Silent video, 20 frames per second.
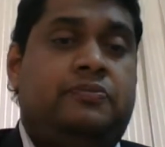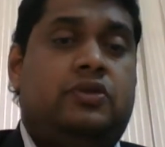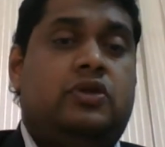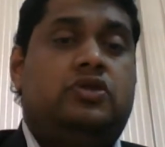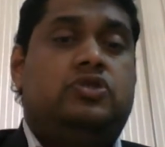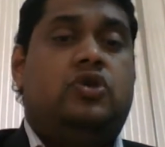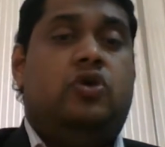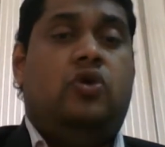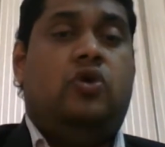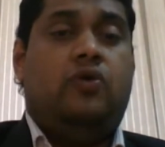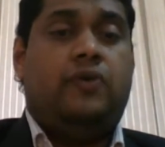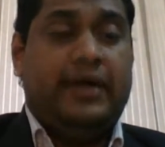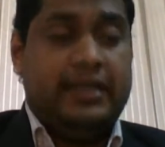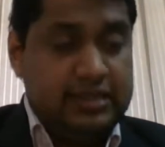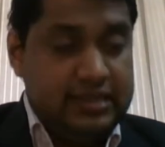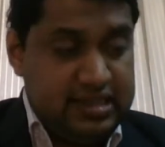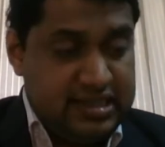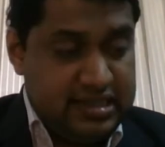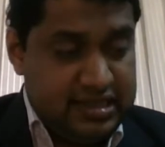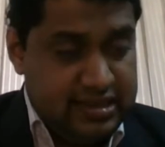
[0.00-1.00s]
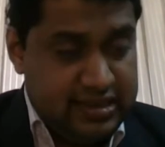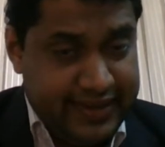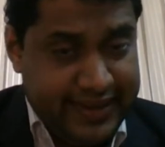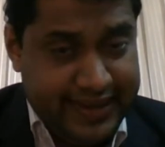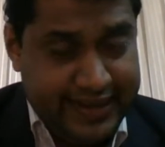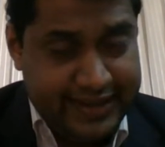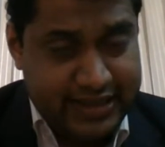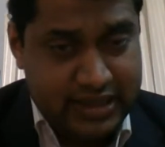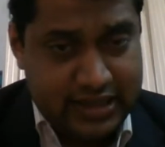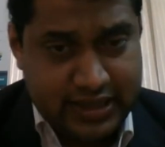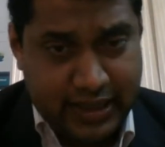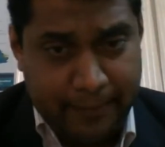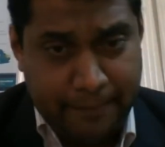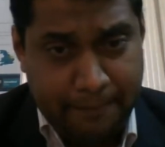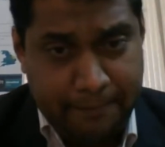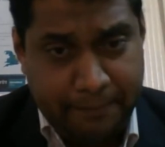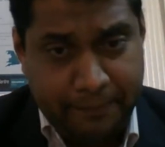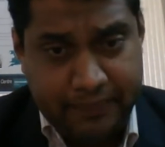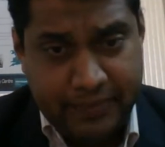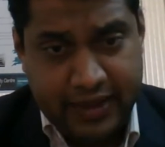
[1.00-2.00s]
So once
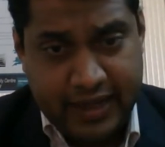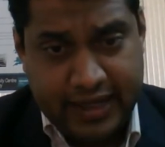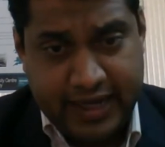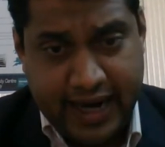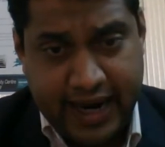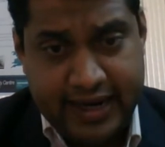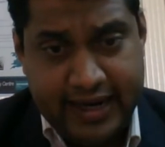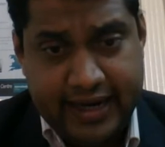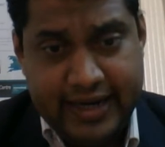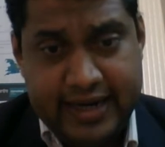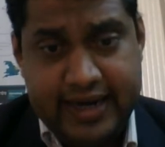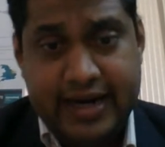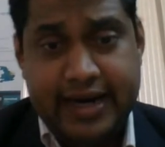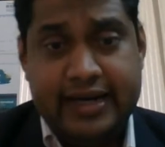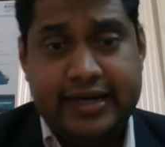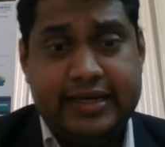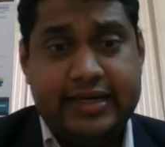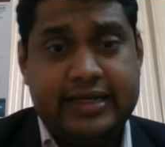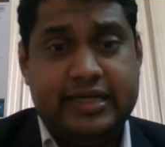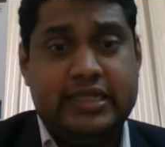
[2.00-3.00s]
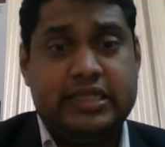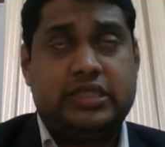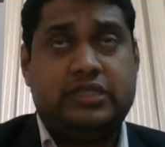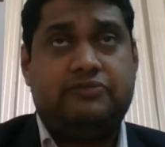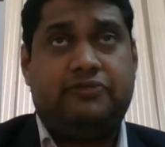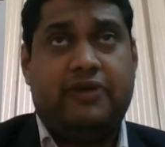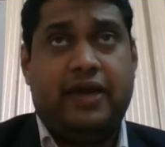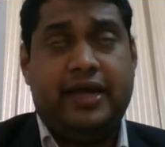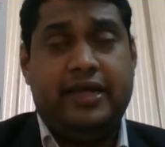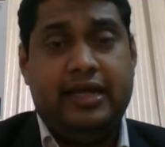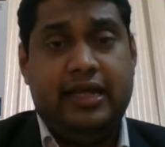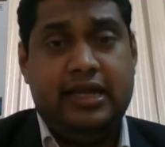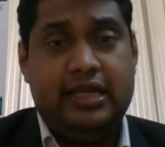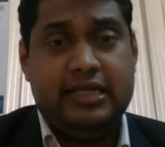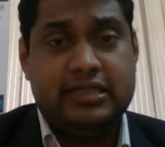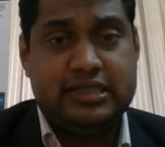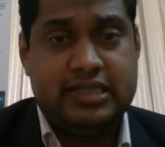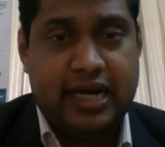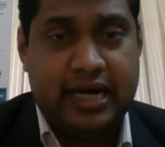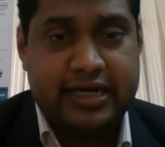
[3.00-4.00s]
the candidate is finally
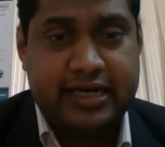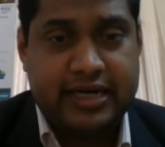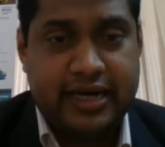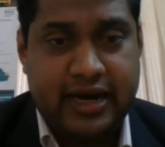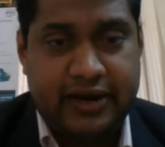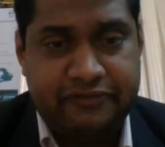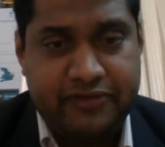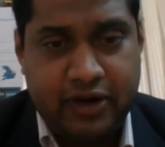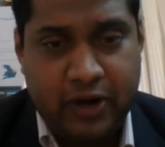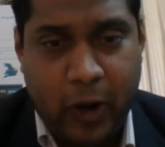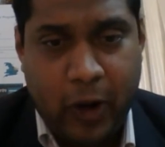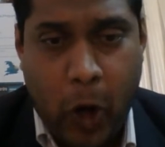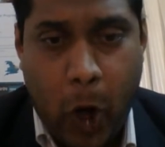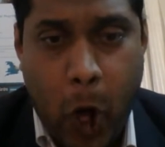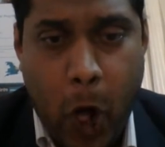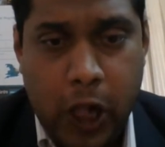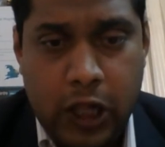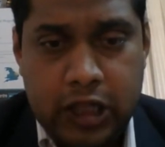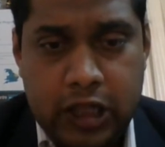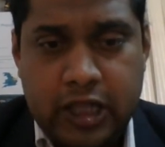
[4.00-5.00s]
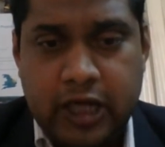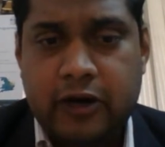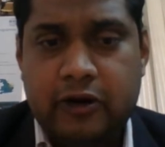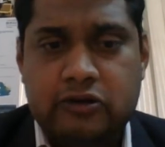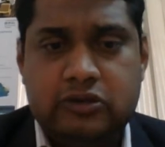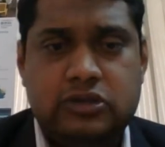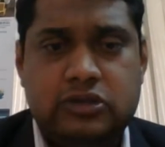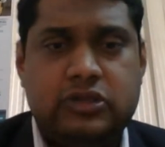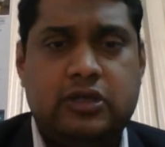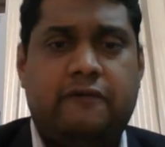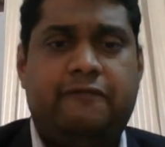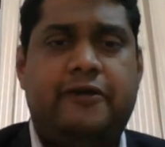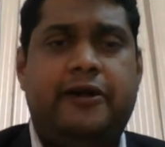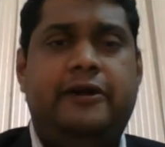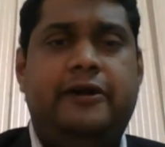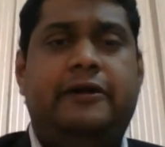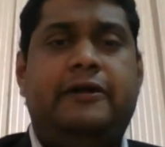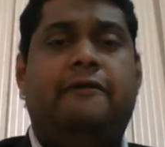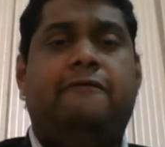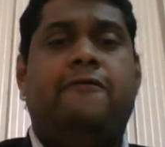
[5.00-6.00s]
selected after all the rounds of
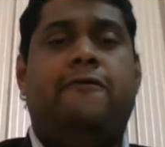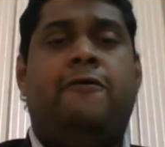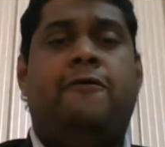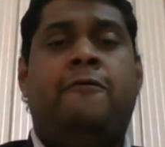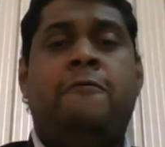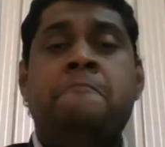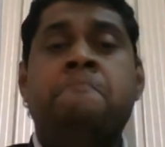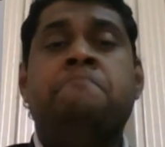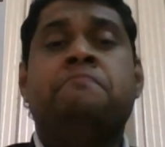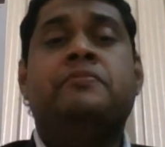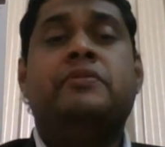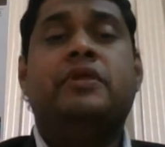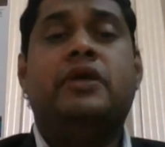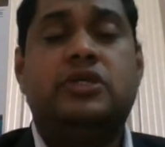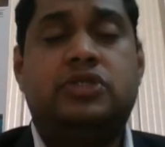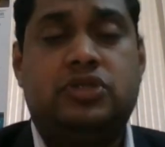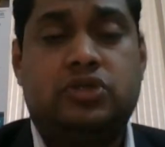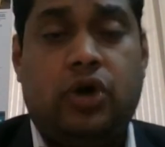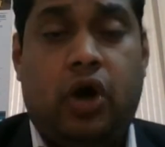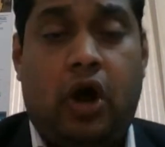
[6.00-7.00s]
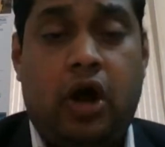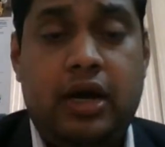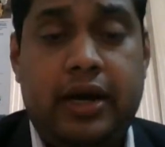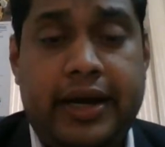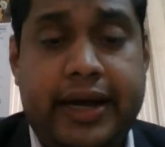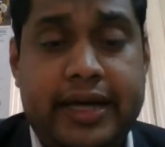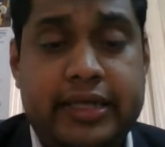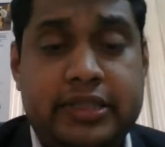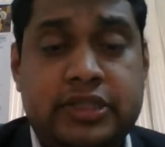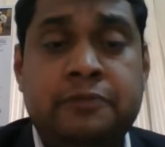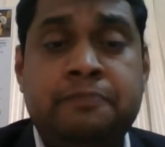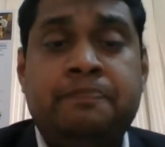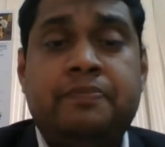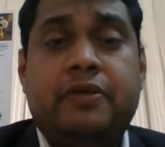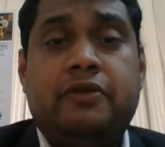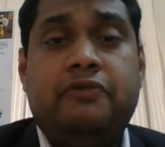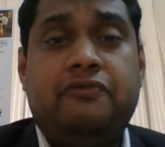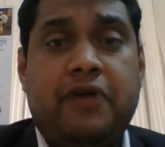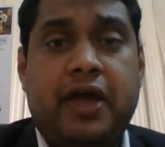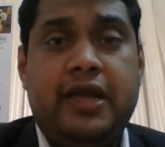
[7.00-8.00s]
interview, is called as
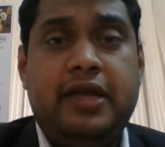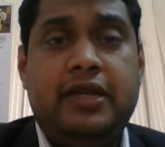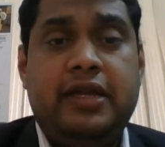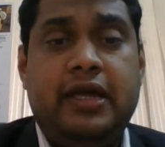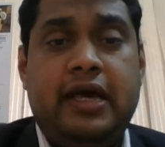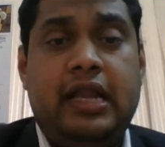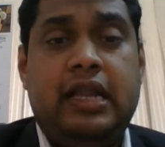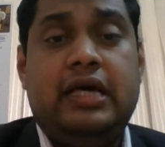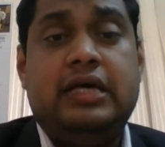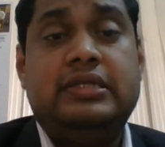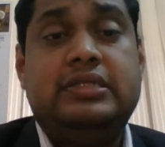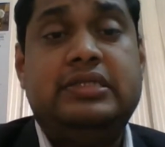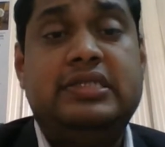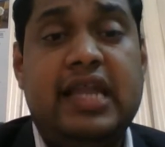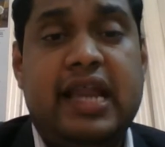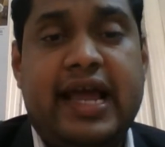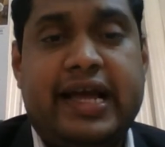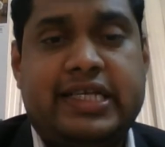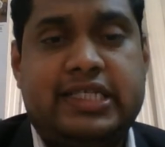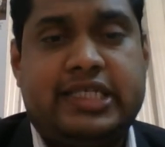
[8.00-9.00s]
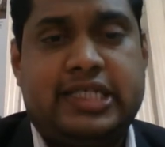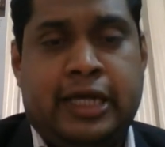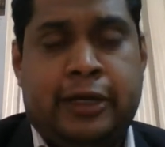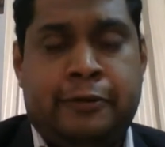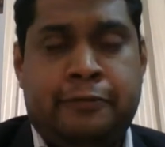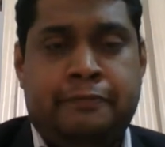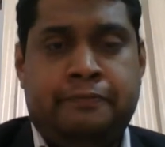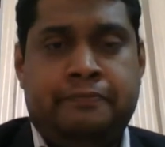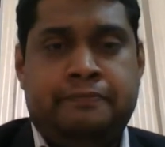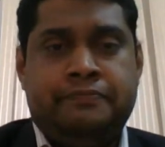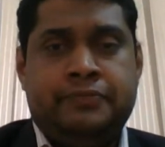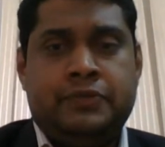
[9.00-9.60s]
final selection.